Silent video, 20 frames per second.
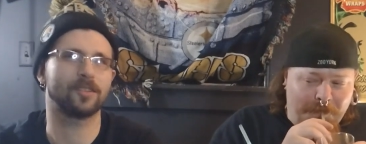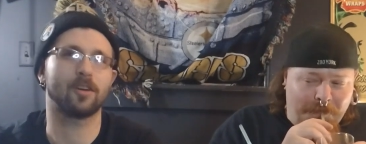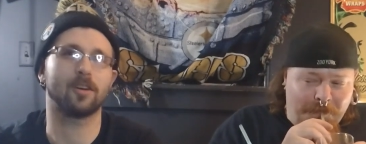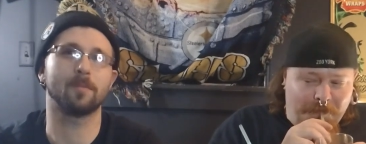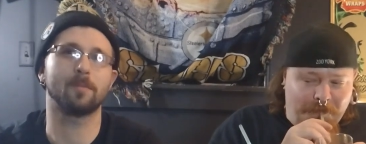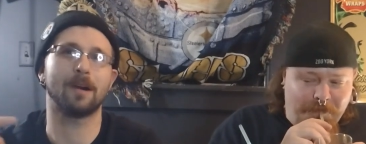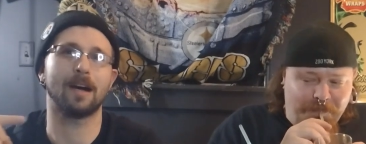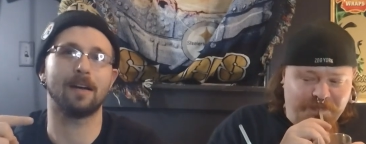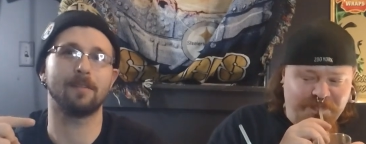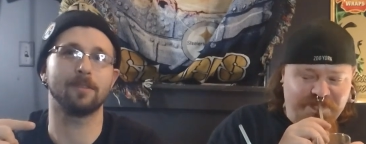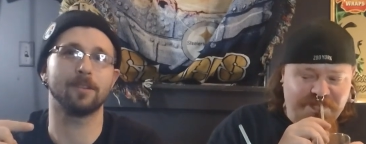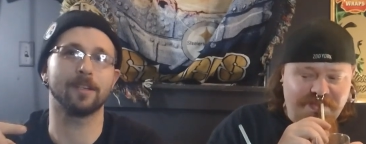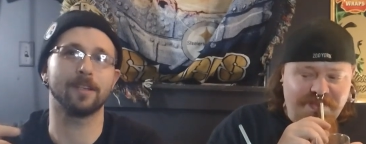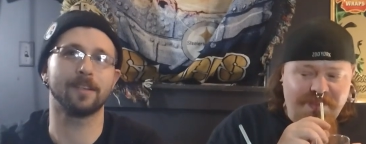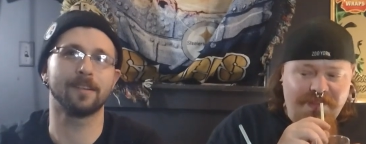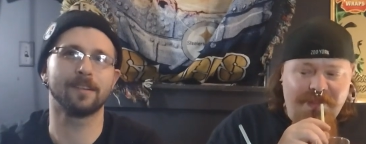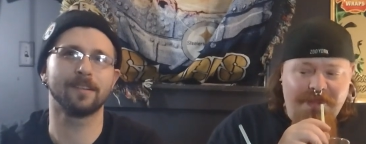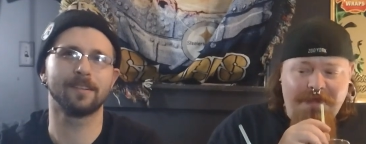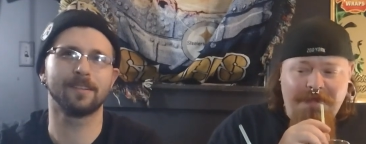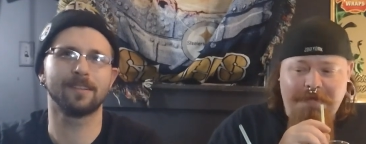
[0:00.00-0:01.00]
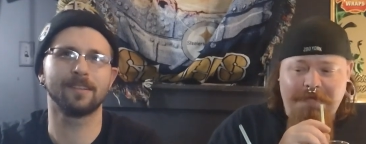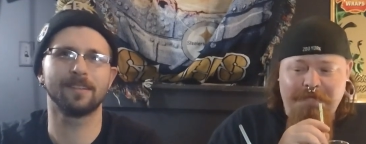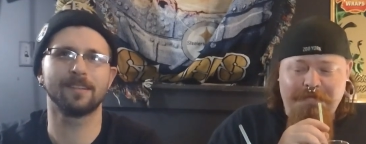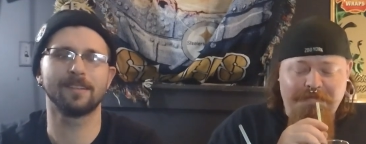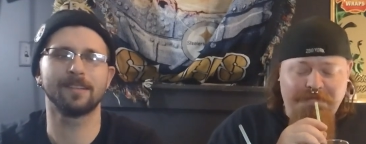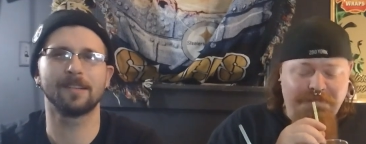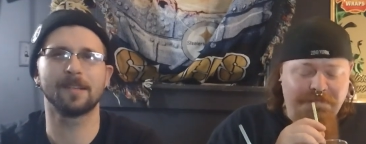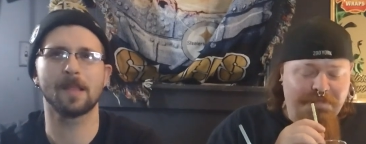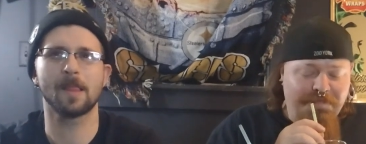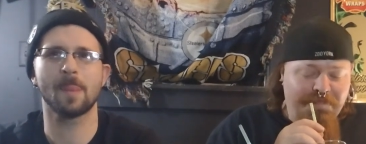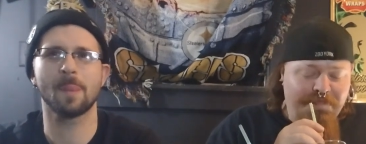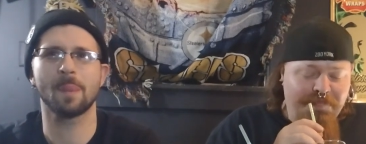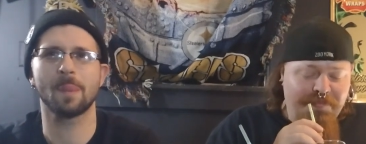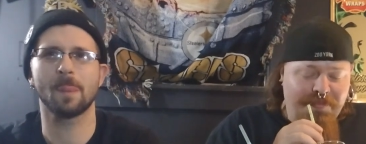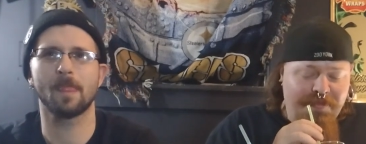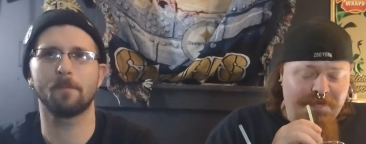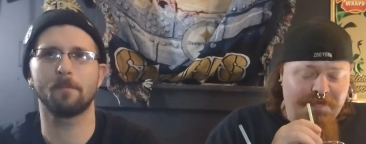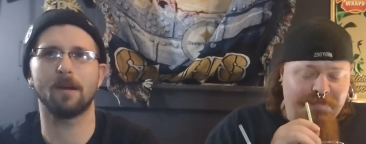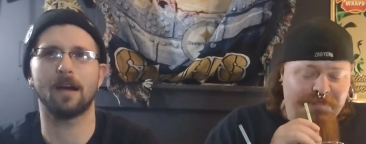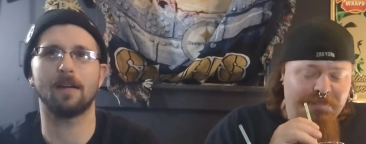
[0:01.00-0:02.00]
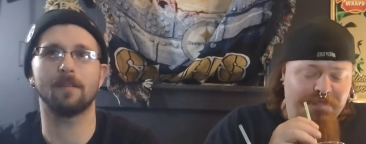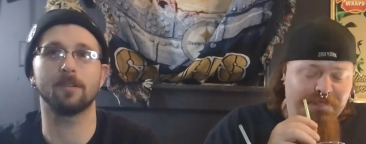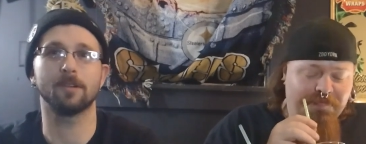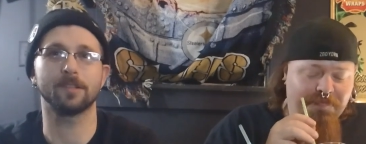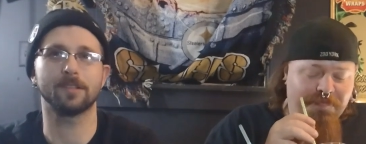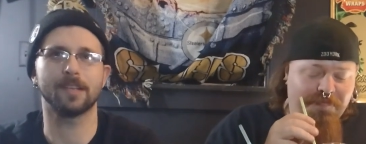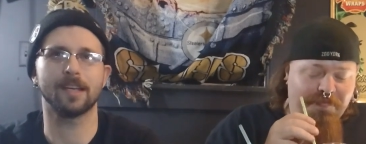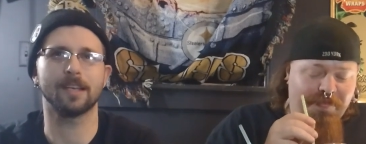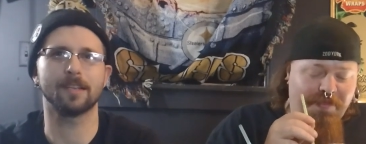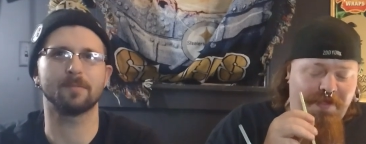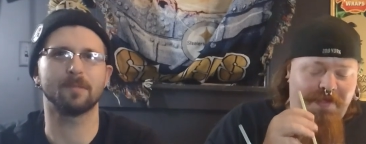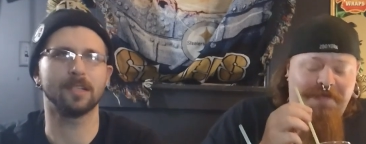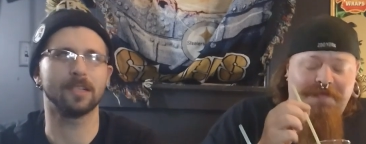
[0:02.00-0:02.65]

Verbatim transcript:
Speaker 1: poverty. Poverty taste buds.